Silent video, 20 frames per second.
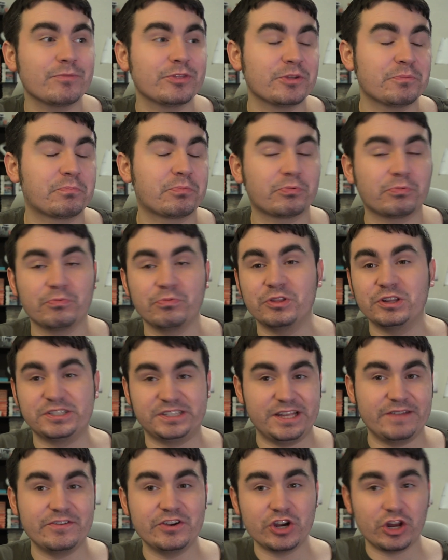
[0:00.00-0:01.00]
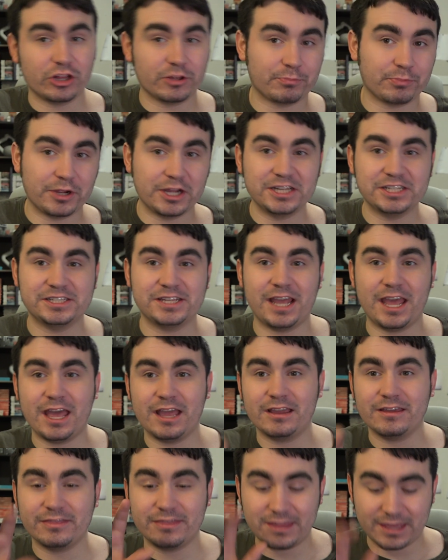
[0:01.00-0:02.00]
the $70 price
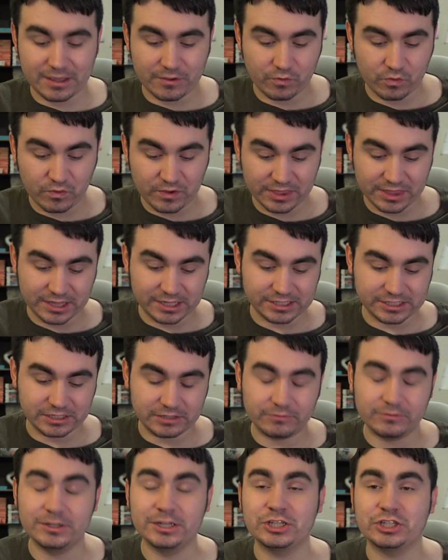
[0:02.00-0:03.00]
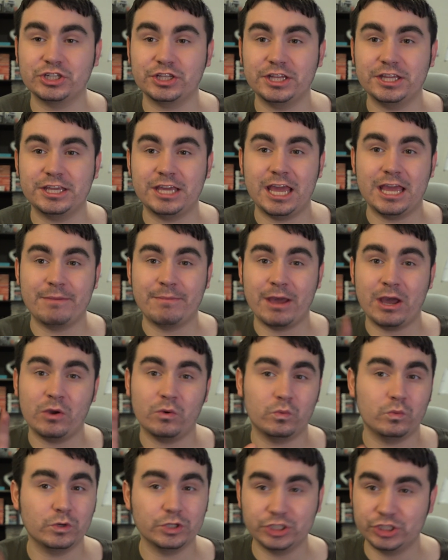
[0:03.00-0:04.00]
tag that when this initially came
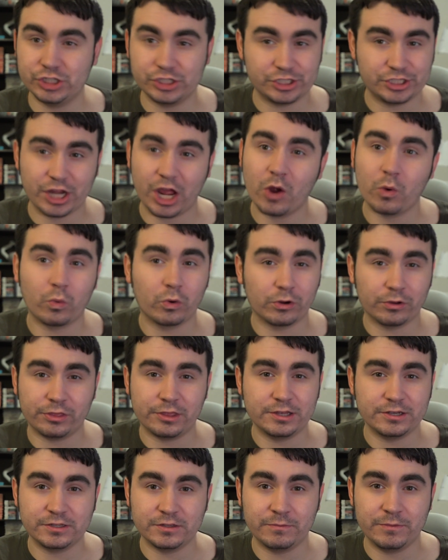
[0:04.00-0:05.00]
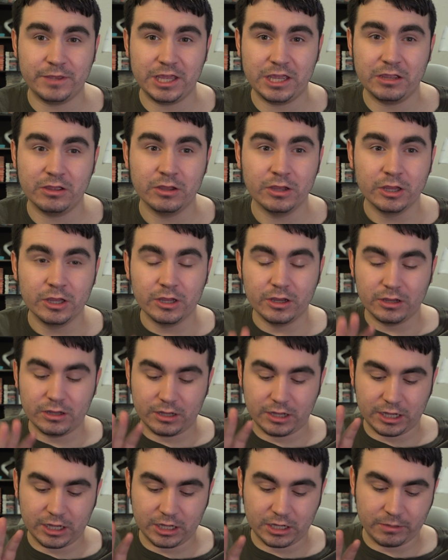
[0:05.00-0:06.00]
out was just not worth it to me,
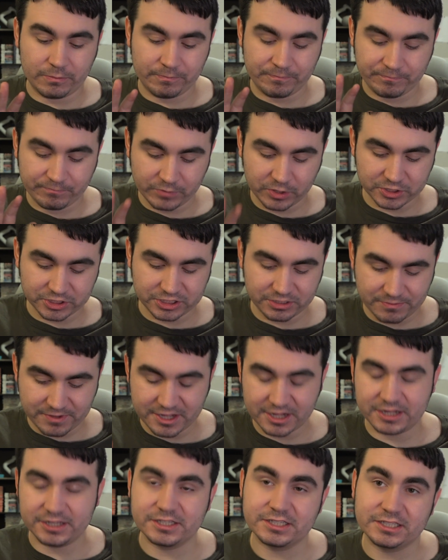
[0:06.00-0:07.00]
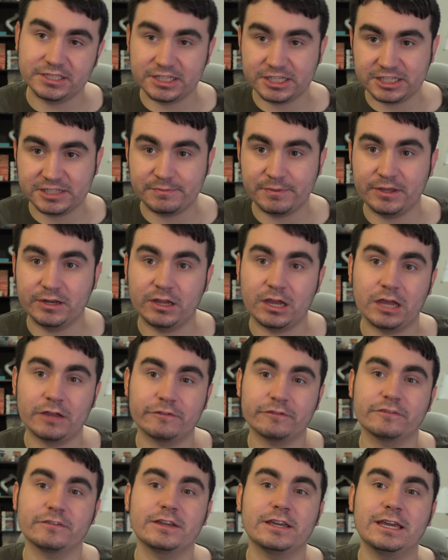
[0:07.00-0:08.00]
mostly because it's a
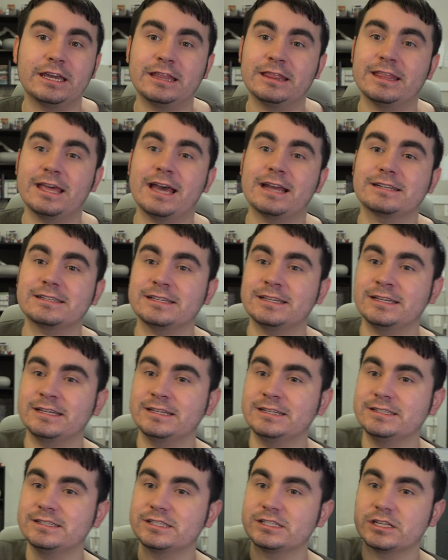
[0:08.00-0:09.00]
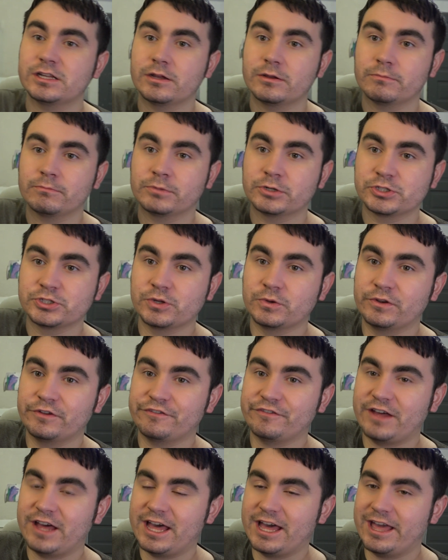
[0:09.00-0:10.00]
spin-off, and that is Persona
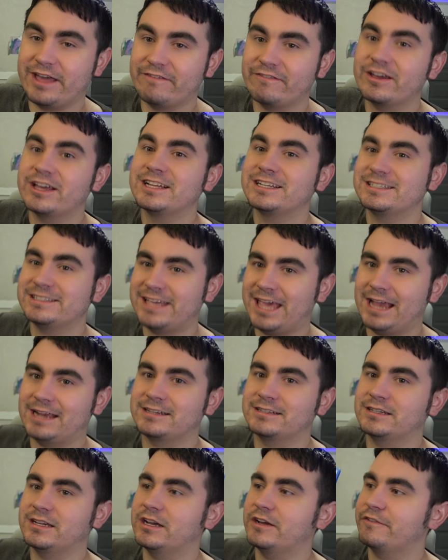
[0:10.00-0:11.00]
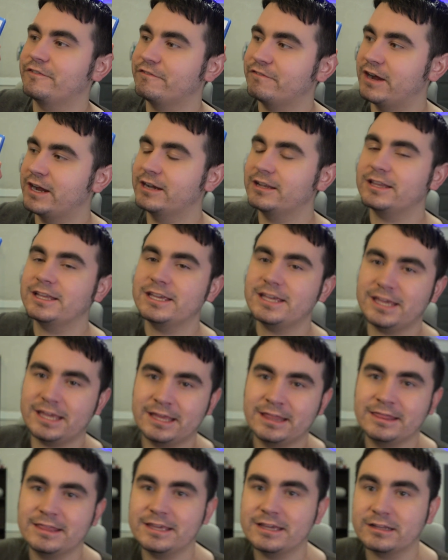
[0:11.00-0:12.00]
5 Tactica. Finally
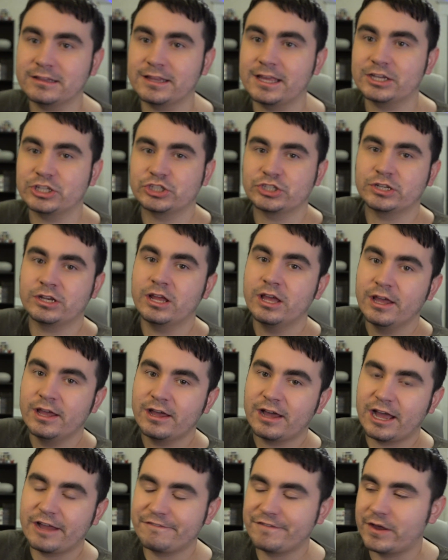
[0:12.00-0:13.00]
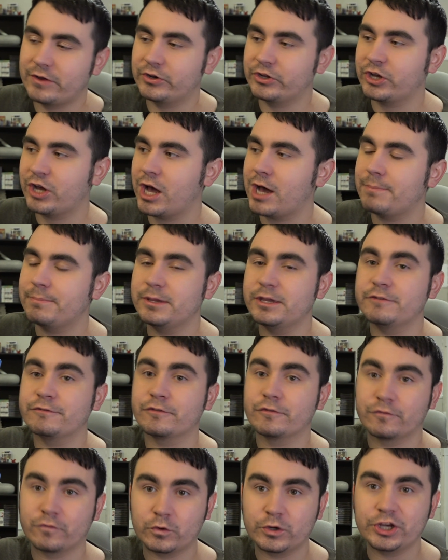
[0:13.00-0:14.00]
in the collection. I found a copy for
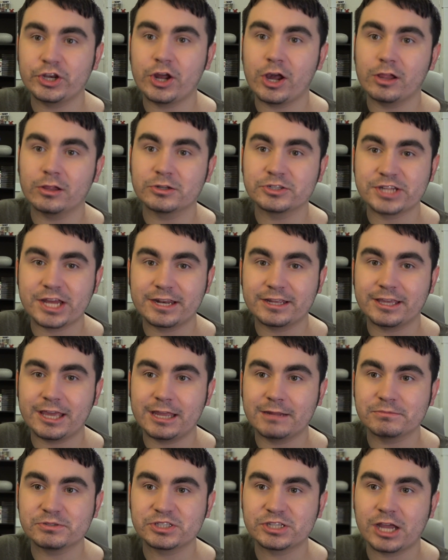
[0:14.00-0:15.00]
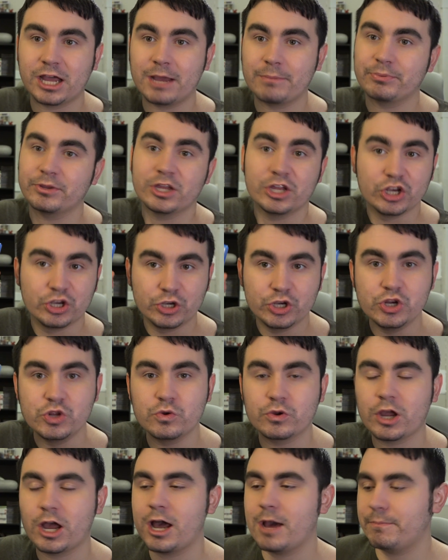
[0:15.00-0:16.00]
$40 at a GameStop. New
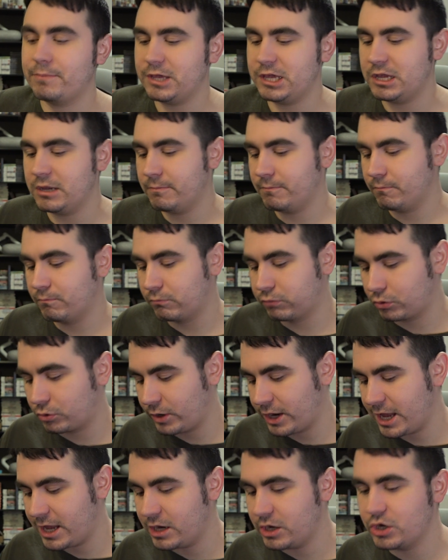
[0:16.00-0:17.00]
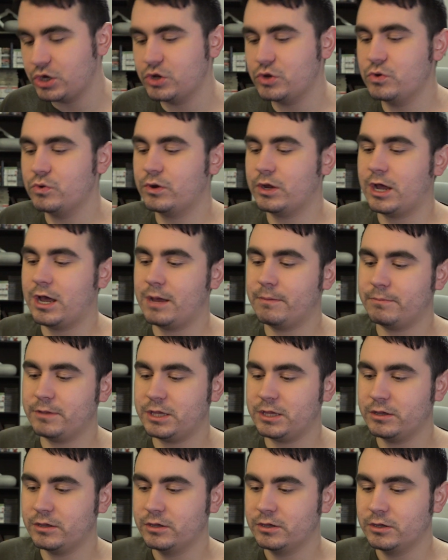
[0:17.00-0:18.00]
copy, brand new
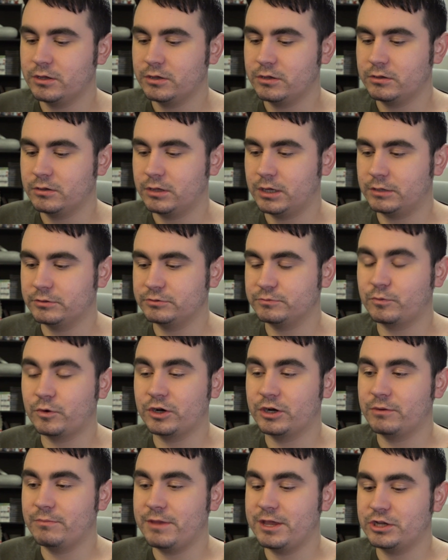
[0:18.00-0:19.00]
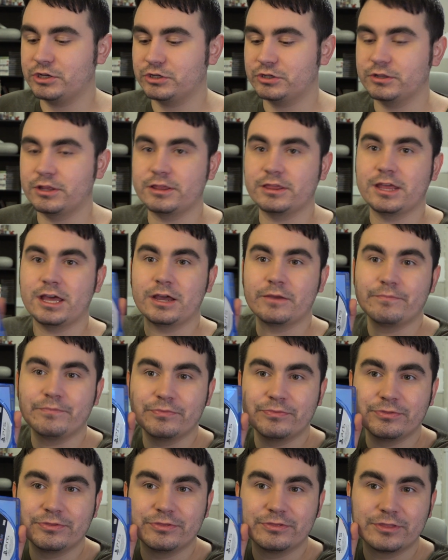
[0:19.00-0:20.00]
copy. I wanted to make sure that
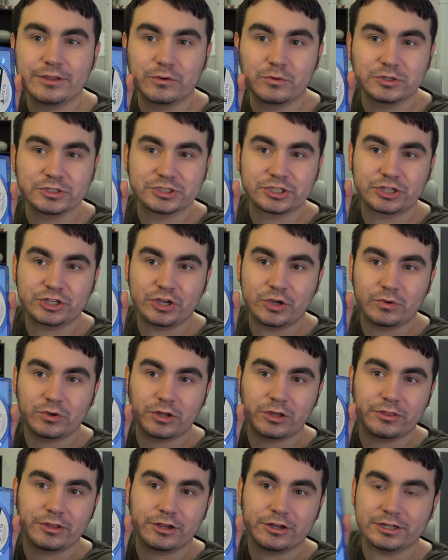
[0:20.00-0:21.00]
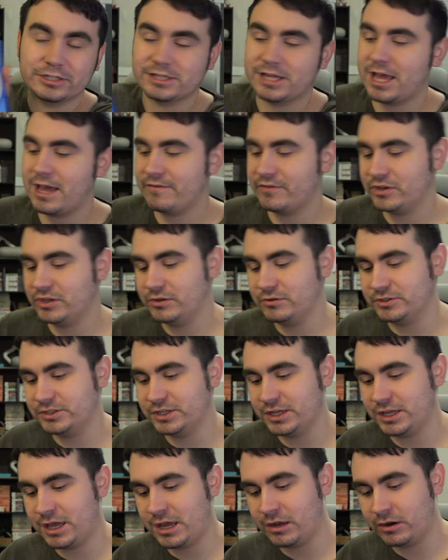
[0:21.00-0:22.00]
there wasn't a code on there because I haven't used
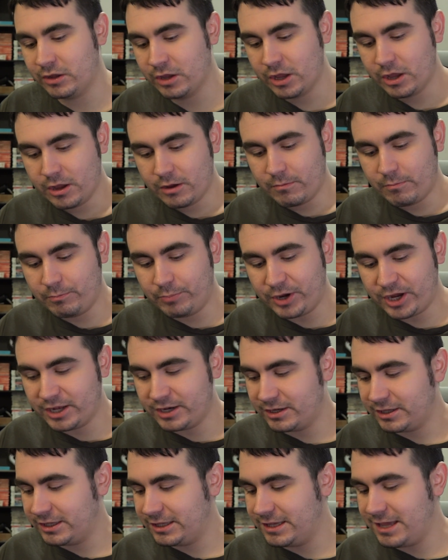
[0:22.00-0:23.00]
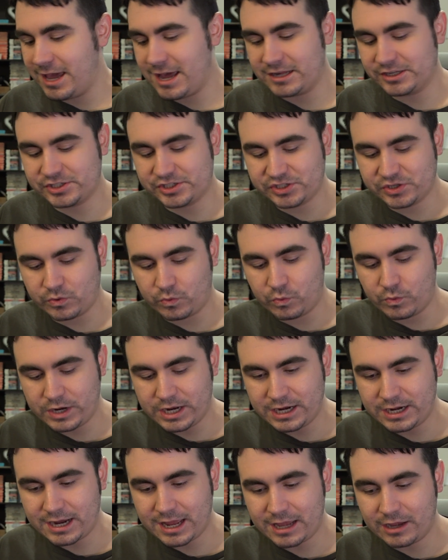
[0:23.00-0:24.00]
it yet. But yes,
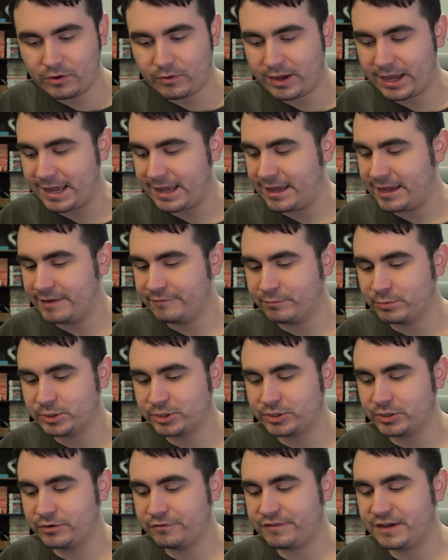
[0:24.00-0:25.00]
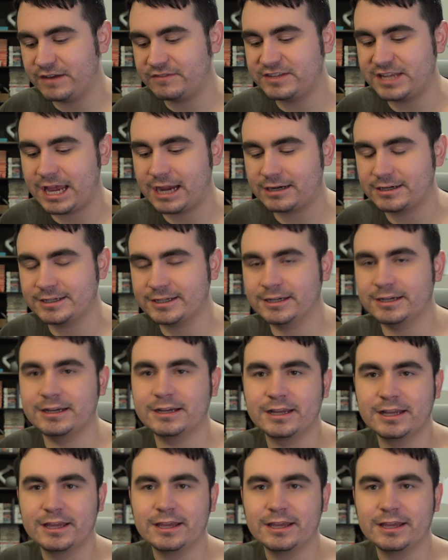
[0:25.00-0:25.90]
we now have Persona 5 Tactica